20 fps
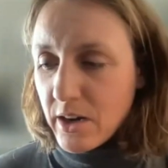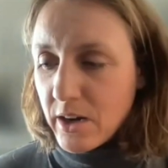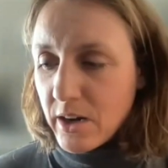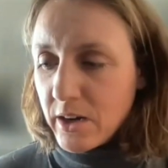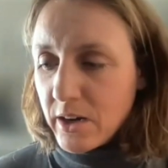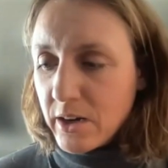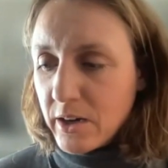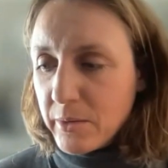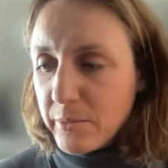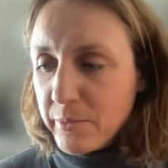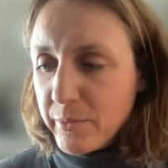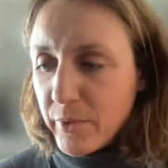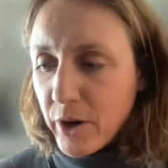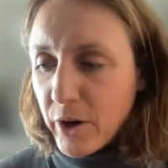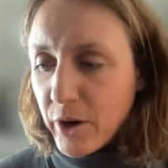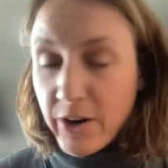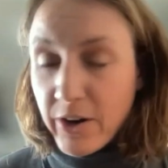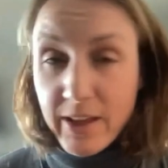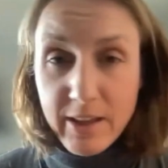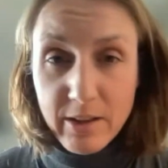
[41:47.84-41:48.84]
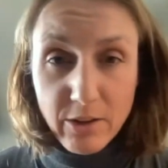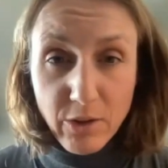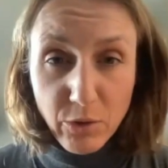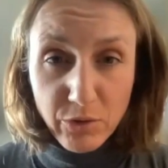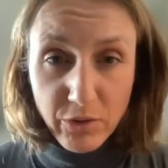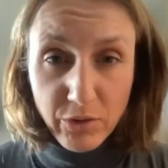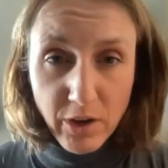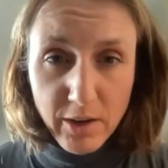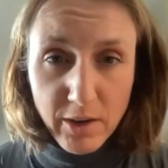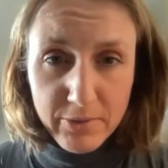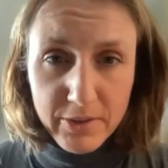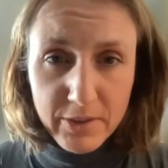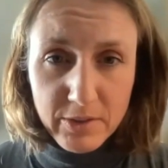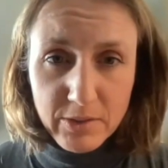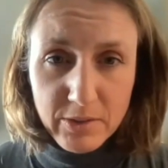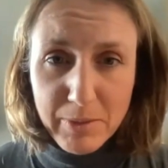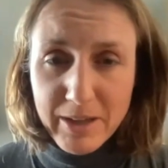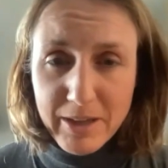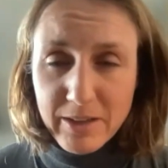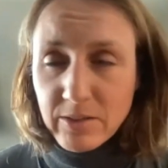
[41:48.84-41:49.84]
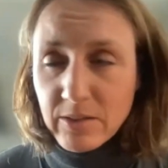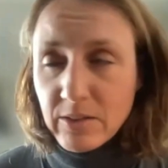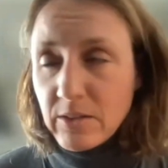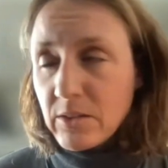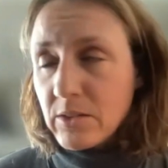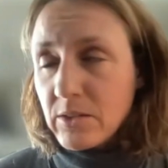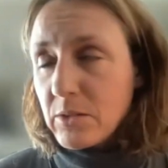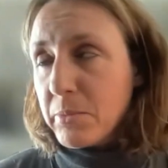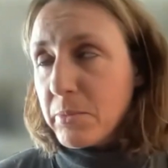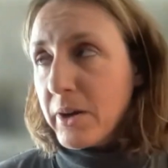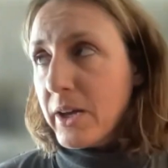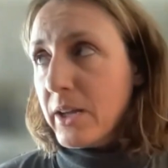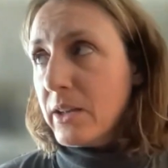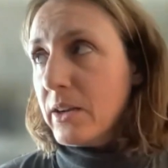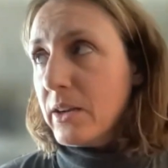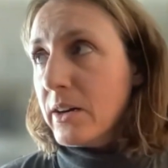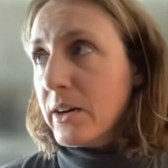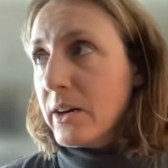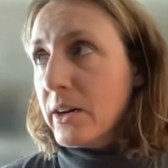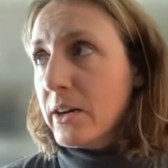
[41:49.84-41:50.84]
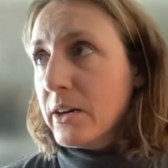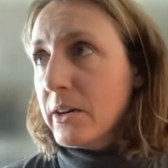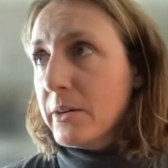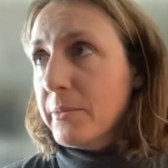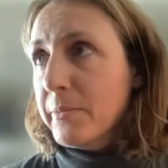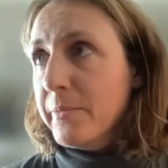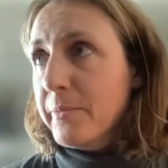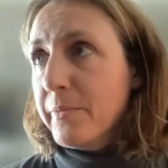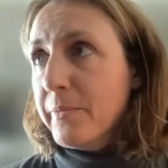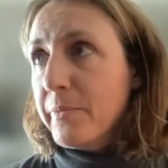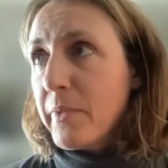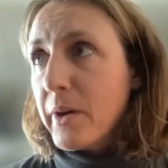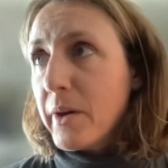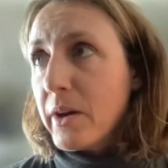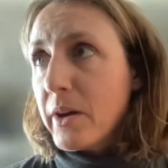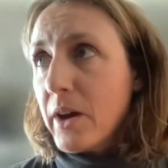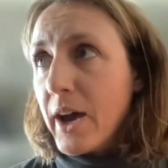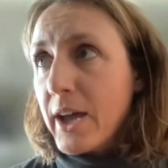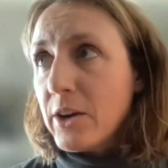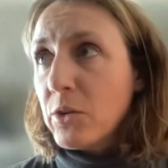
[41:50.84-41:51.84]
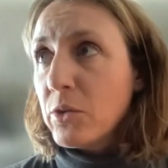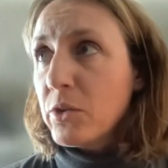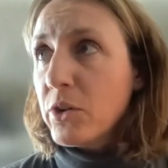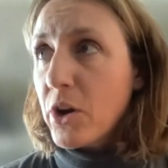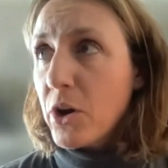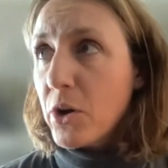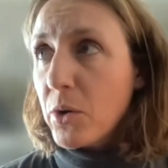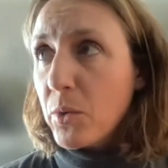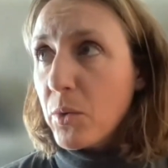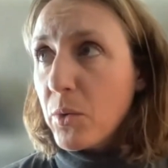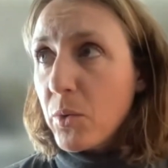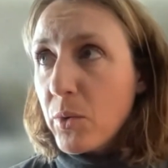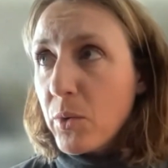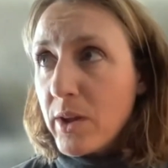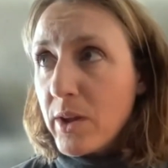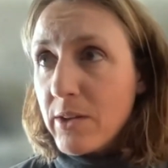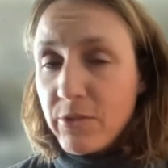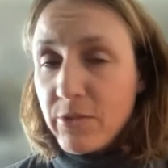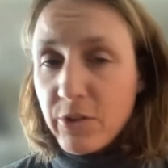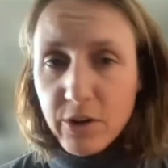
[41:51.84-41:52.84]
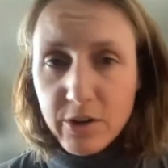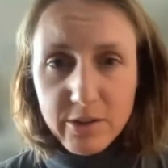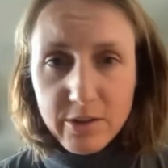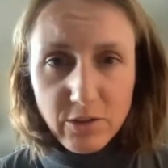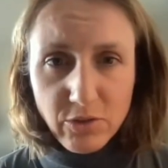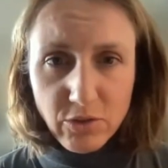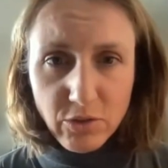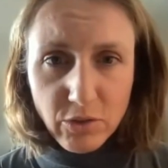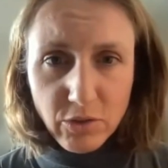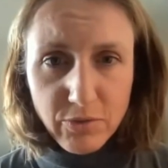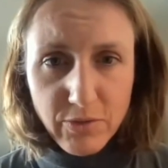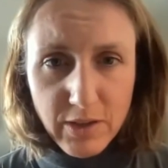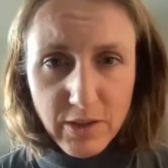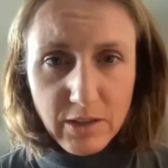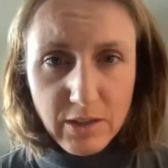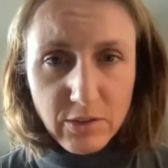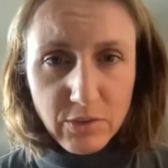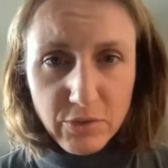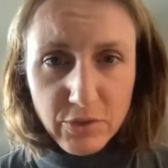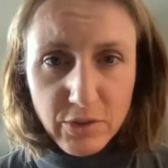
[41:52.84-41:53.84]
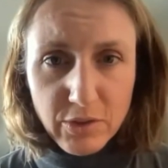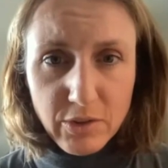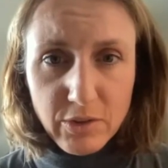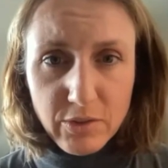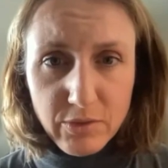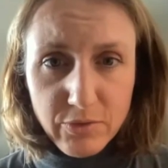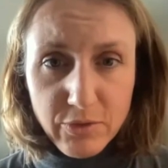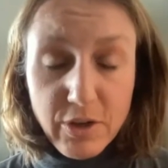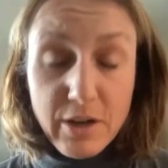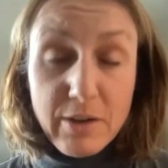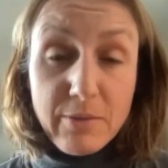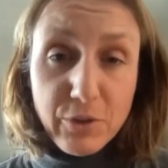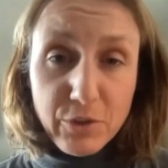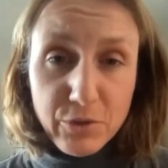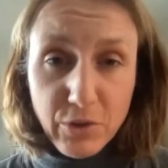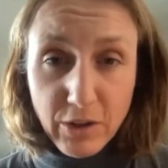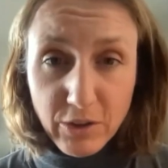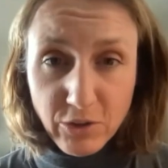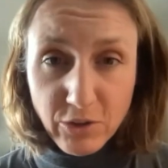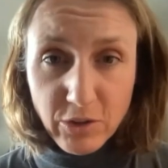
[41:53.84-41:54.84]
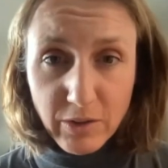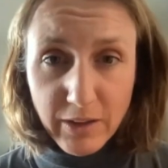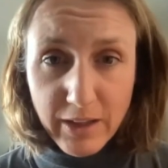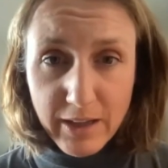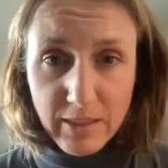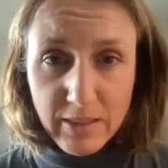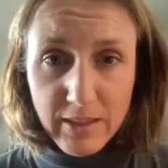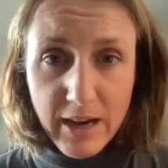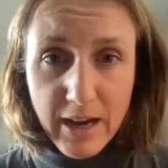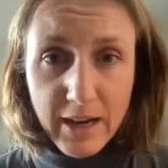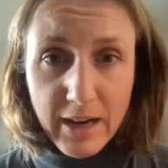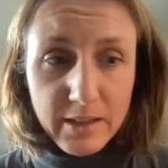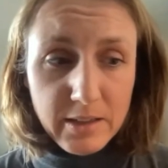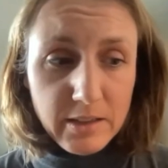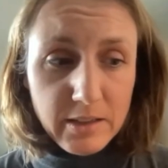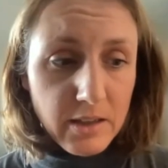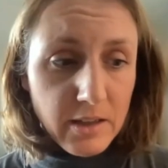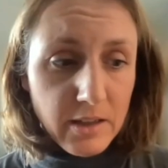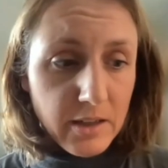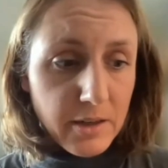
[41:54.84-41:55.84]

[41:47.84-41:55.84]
are in those office spaces, but I don't know if there are additional fees for infrastructure like that.